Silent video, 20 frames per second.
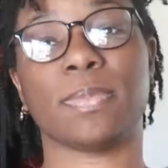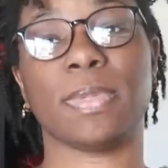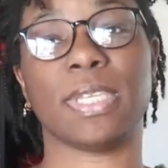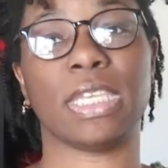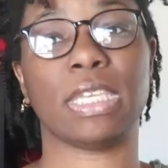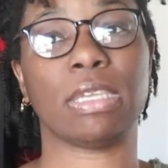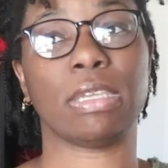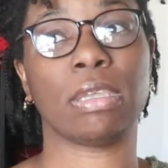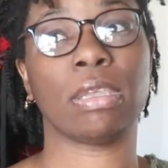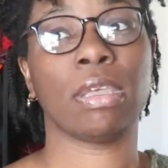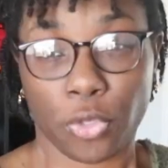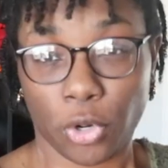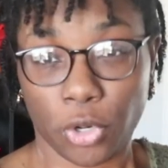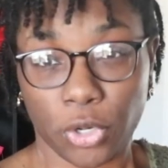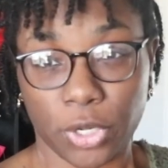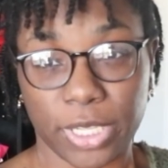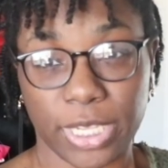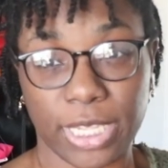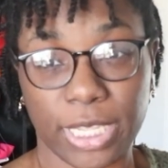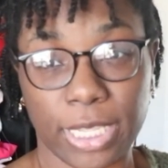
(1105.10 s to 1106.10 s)
me
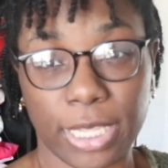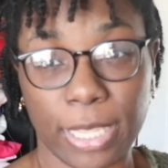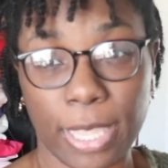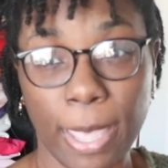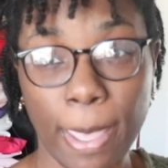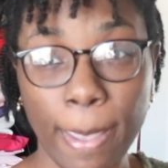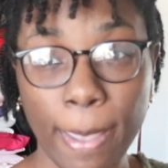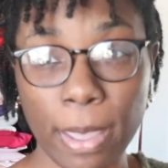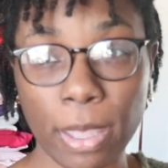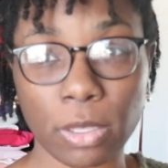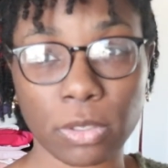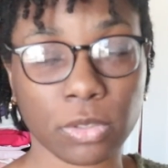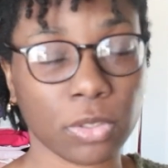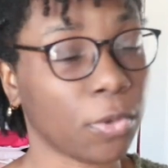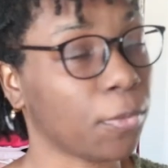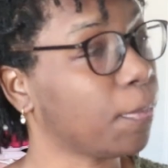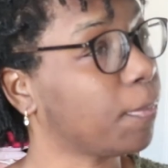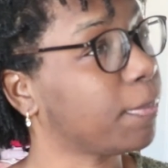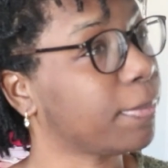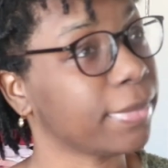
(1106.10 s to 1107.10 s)

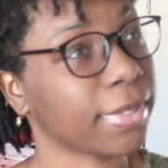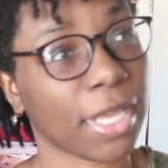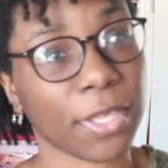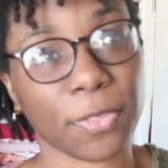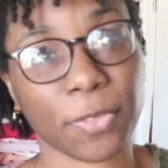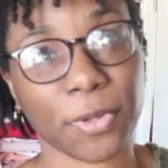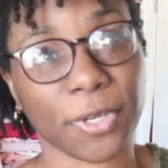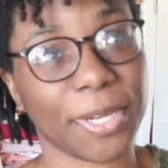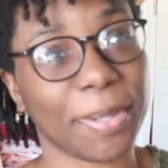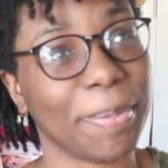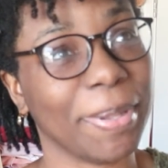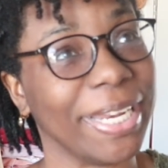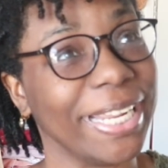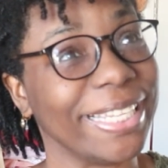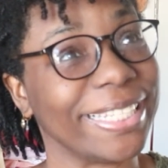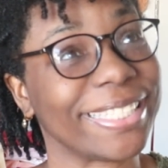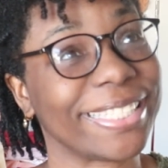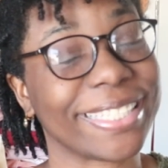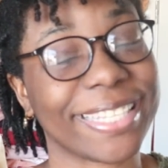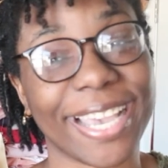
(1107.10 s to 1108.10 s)
nope, not 30
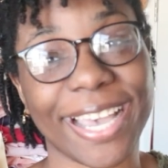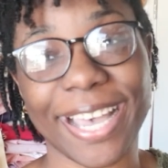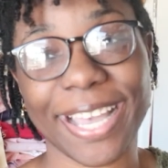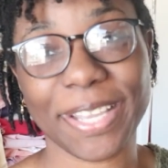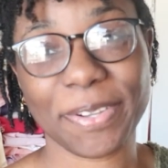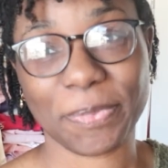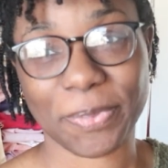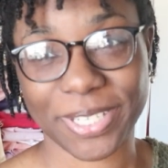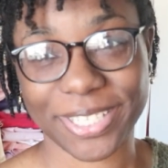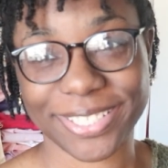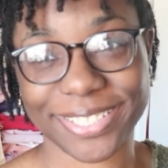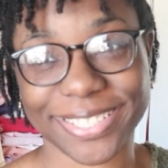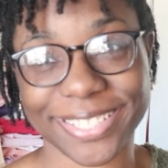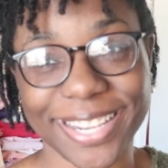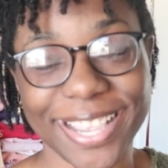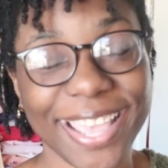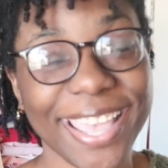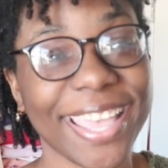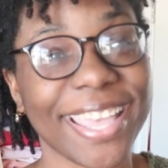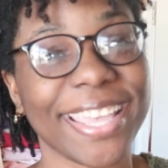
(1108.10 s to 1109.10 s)
minutes. I wish.
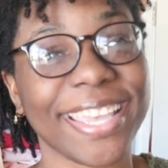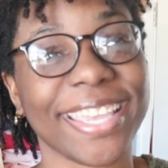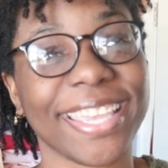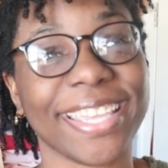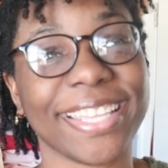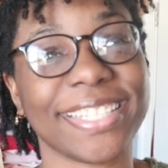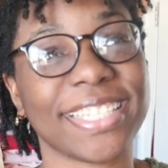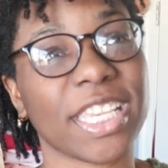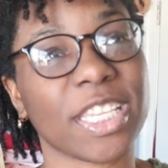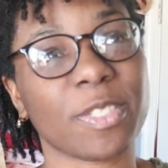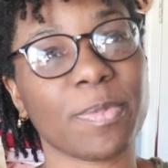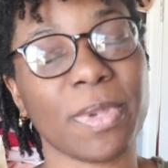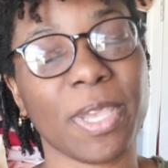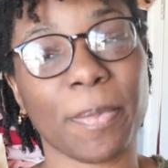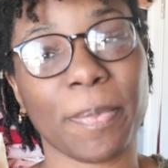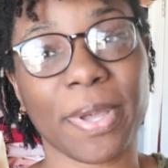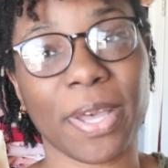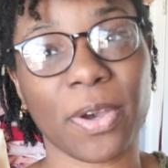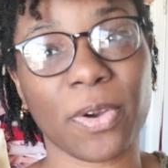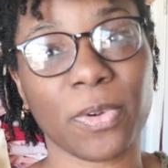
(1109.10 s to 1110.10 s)
It takes me
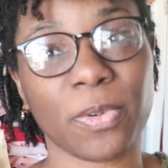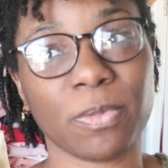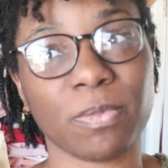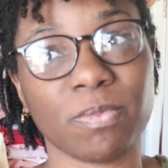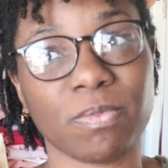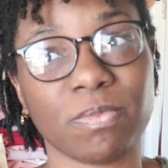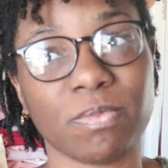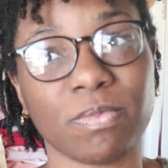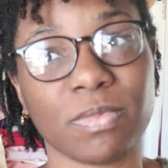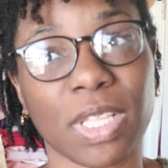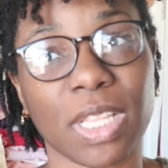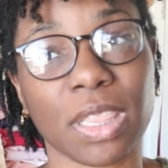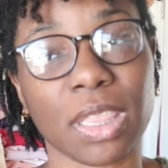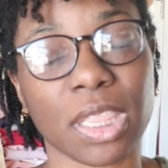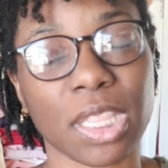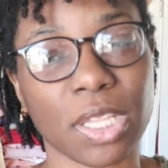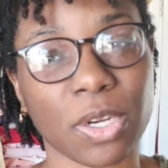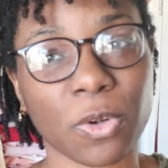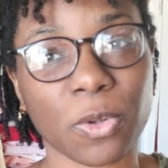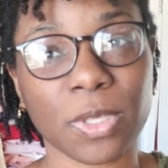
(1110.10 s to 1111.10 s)
about a
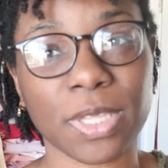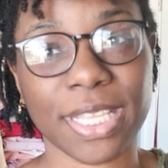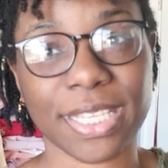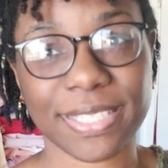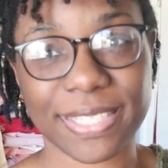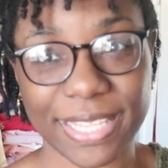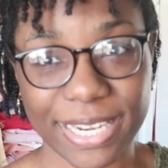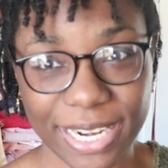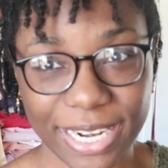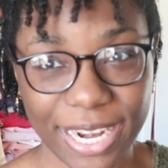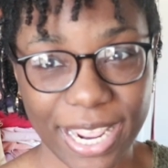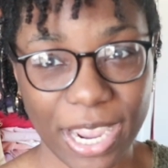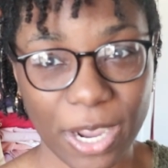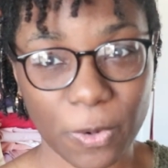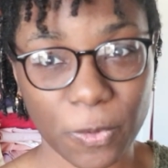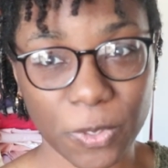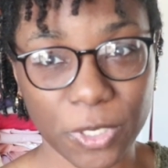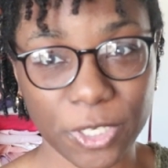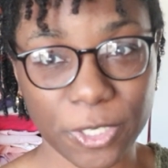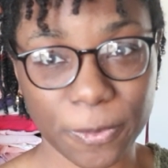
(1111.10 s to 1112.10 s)
little less than an
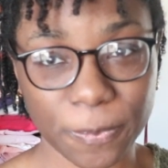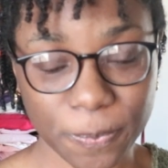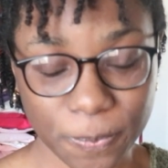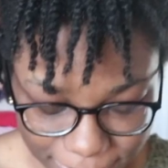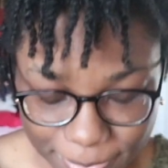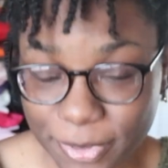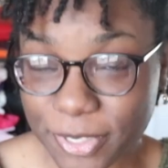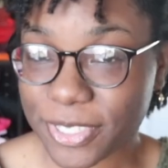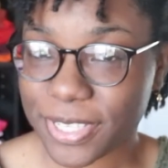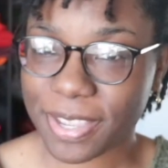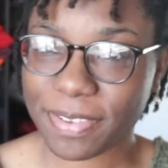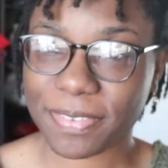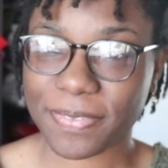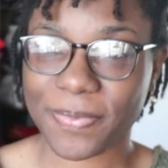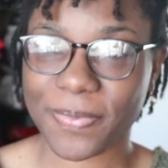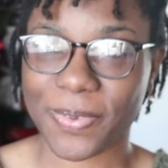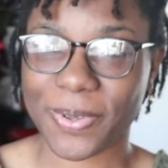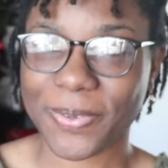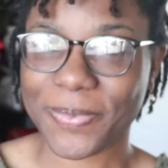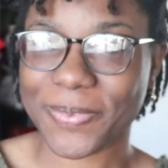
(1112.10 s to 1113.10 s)
hour. I'm just having
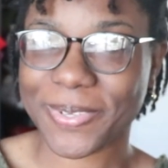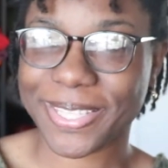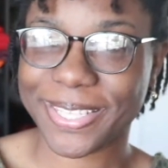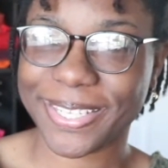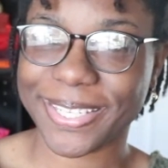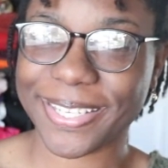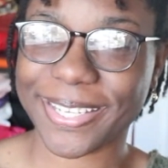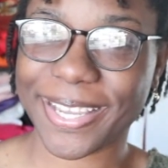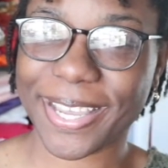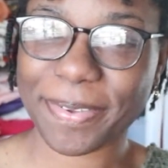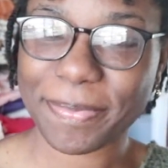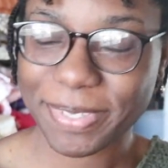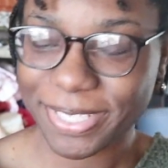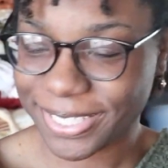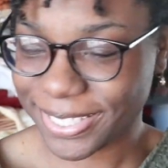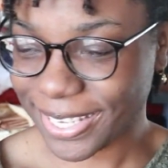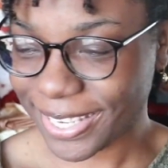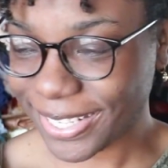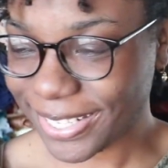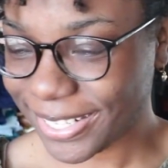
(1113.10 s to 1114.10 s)
fun with it. I'm
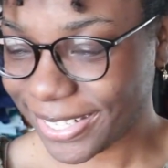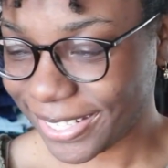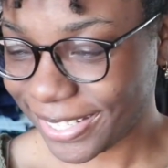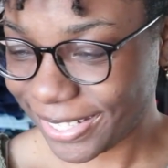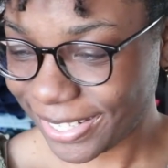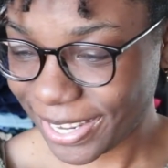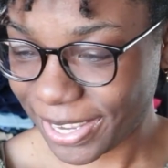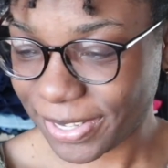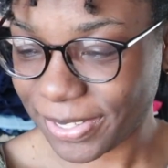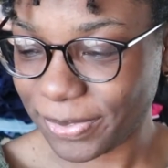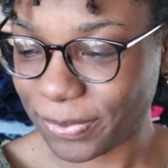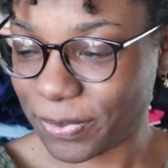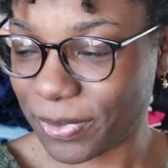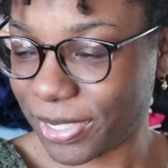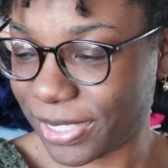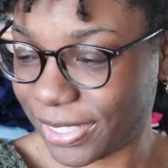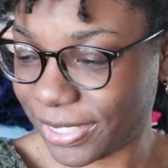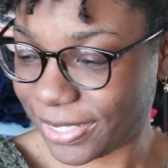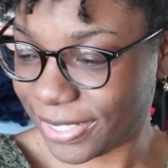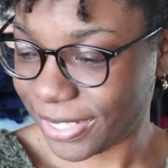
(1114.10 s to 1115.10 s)
excited. I
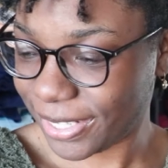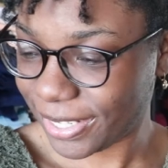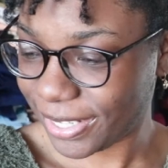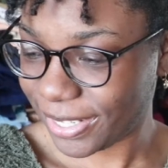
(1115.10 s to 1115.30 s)
wanted